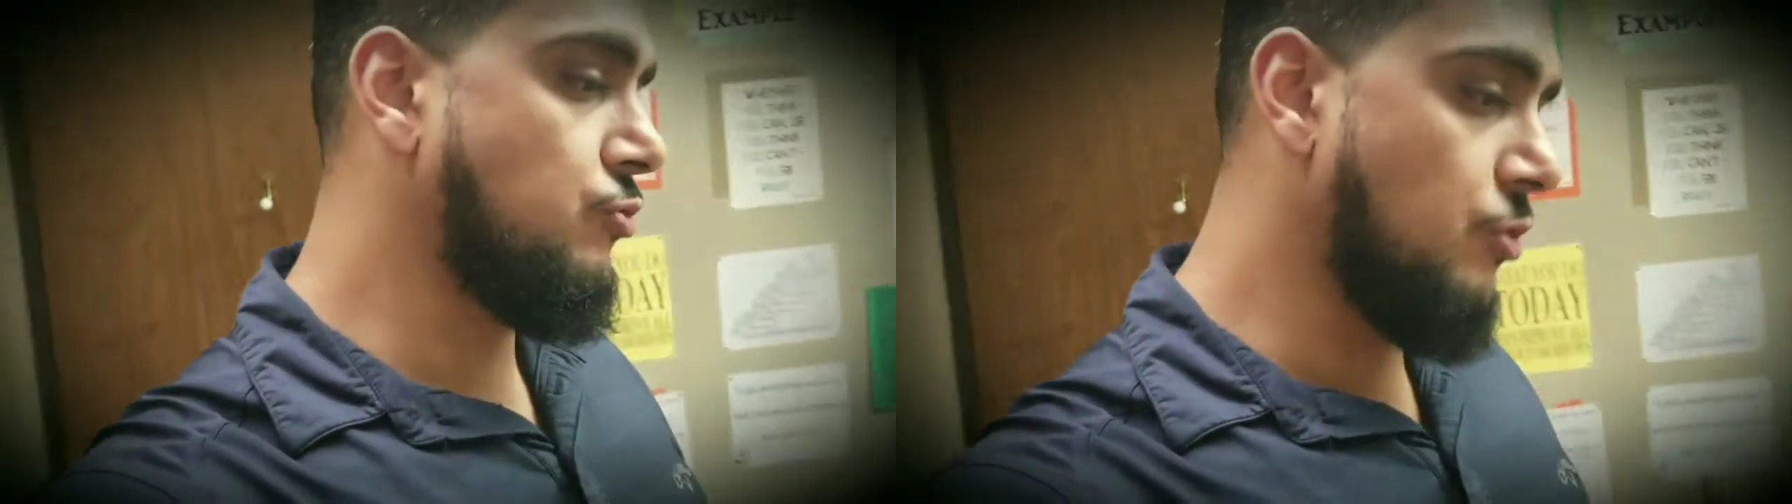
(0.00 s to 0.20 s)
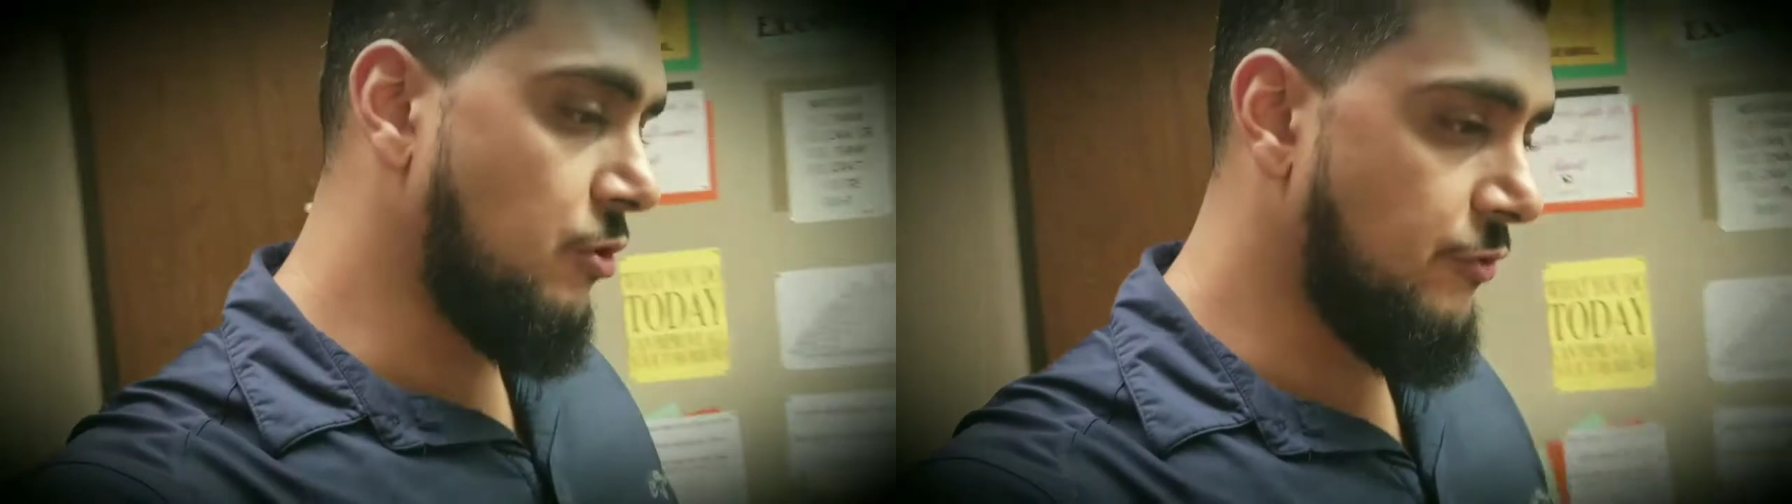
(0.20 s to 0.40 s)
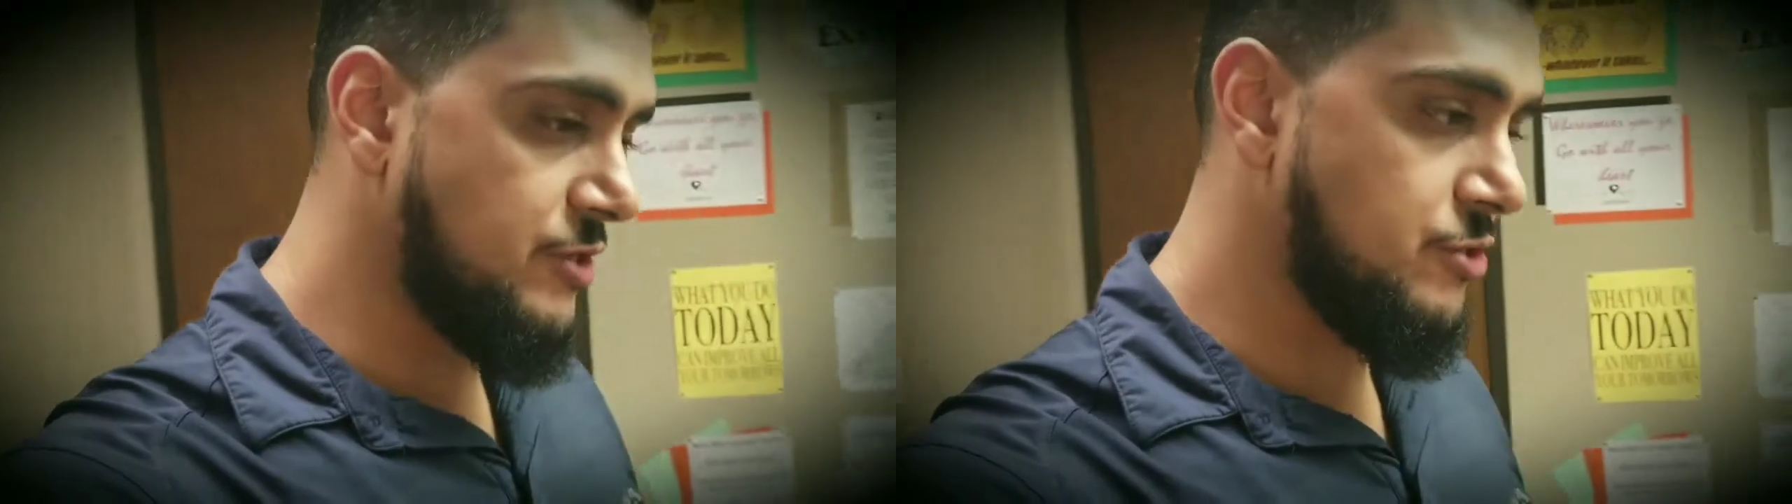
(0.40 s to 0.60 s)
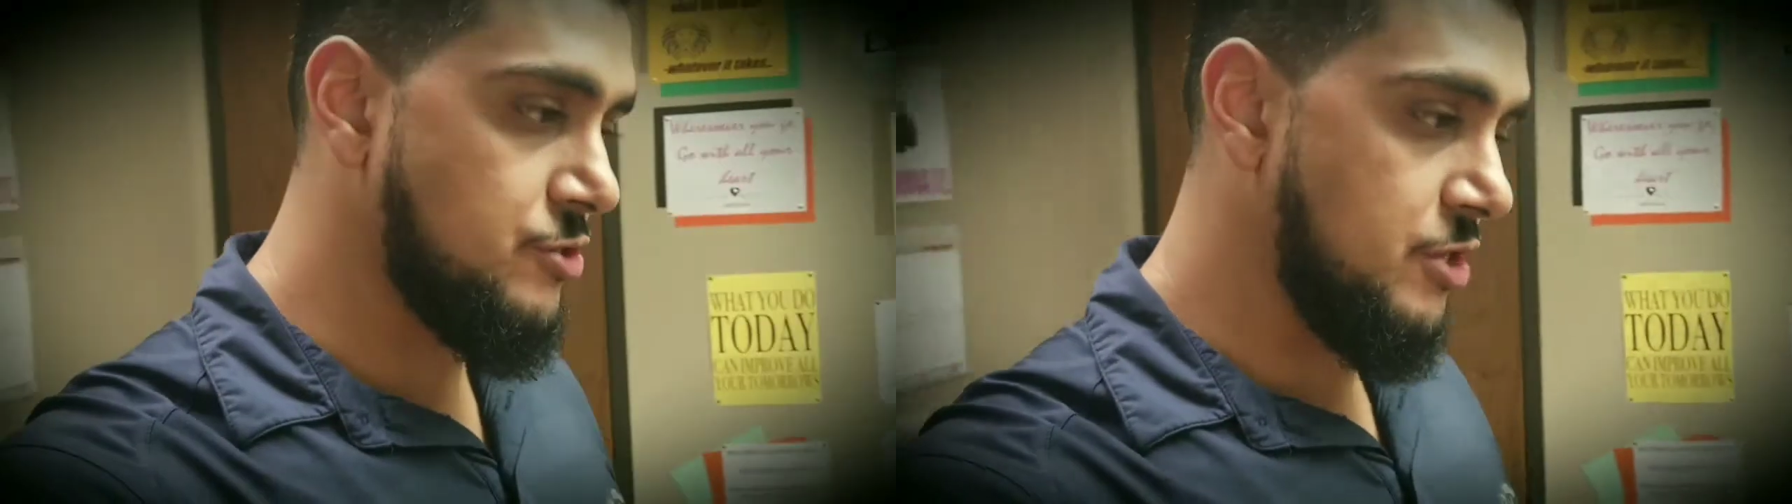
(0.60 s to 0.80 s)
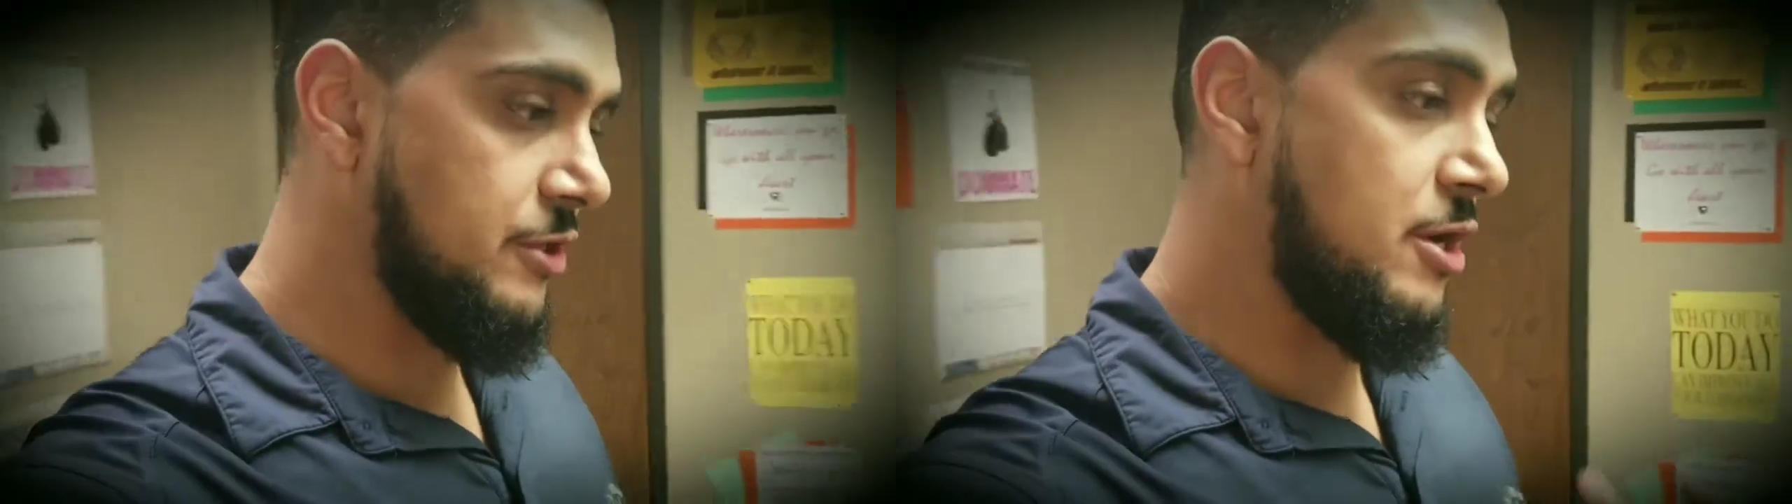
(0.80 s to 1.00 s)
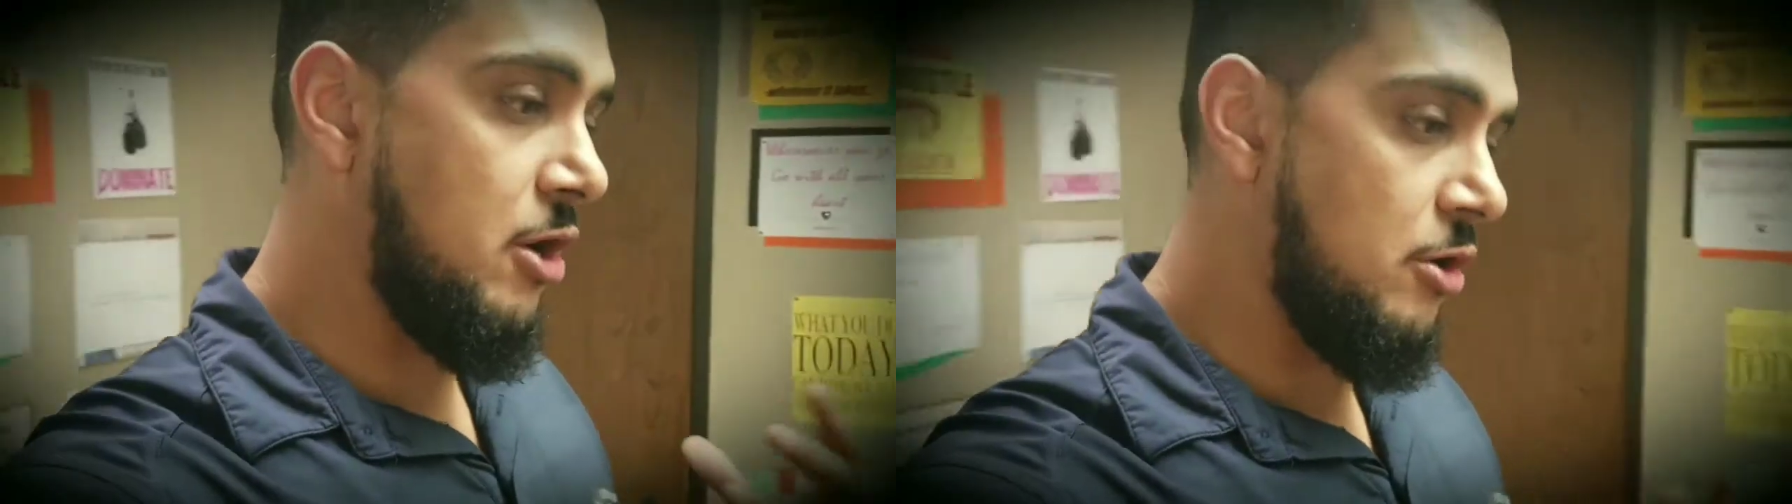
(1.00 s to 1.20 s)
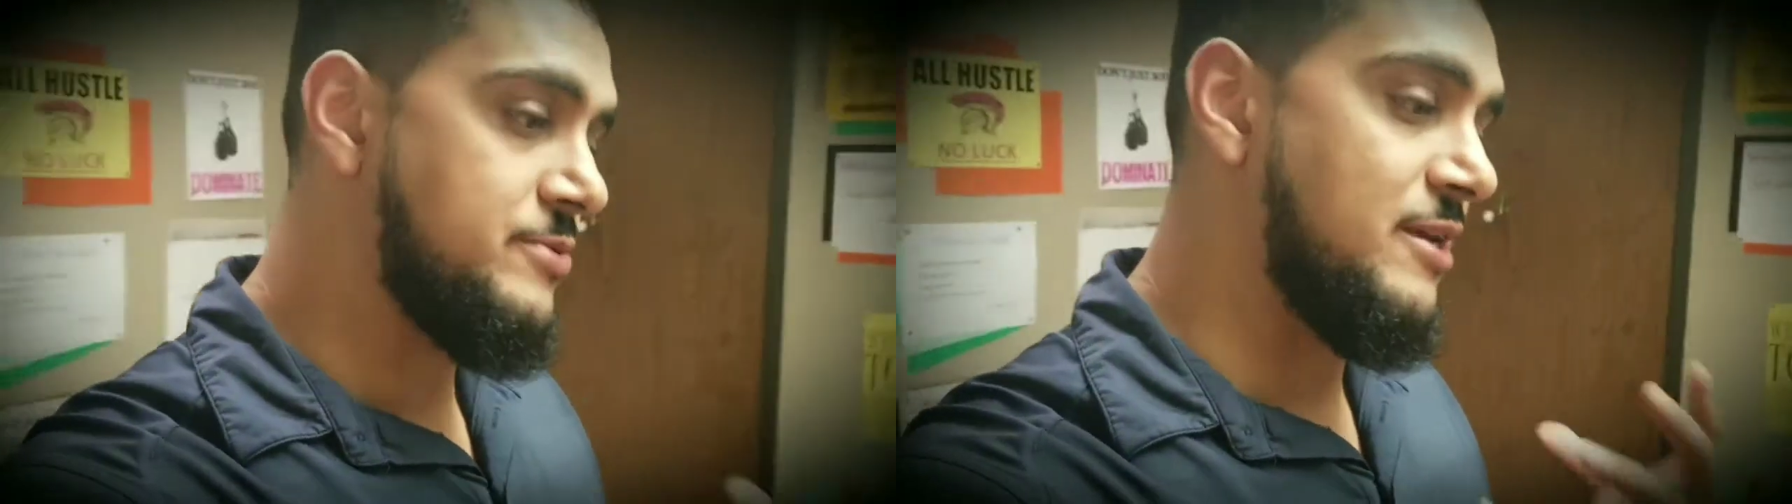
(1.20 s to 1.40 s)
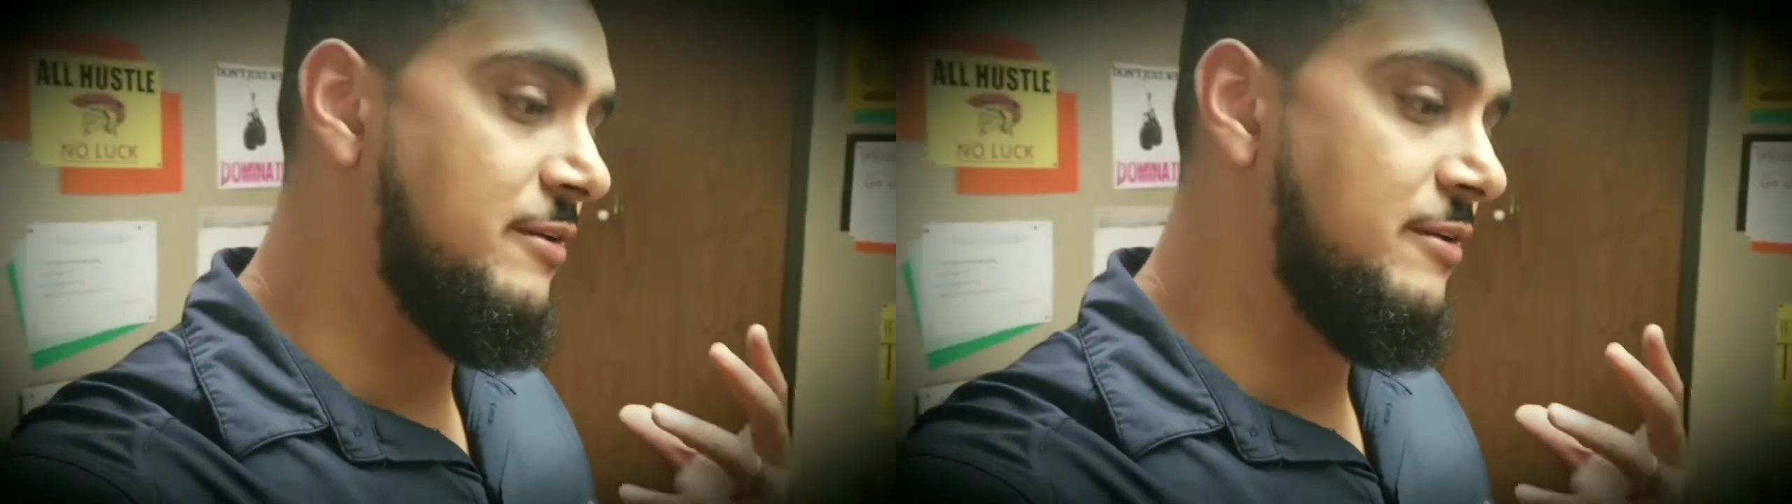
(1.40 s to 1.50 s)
do your research on the carbs